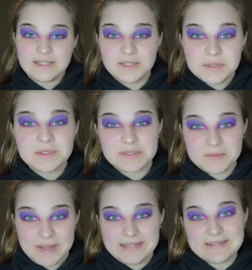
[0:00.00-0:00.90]
Let's do
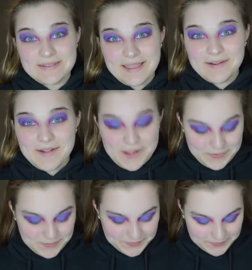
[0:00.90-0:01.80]
some winged liner
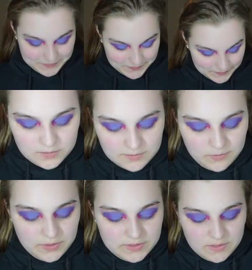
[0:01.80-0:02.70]
now. So
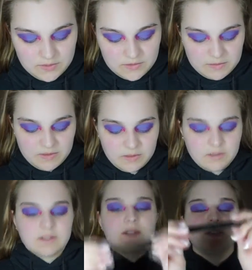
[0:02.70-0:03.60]
I'm going to use my
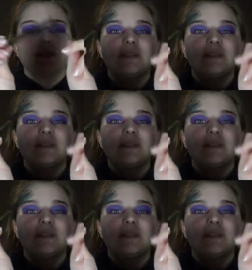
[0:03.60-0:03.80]
little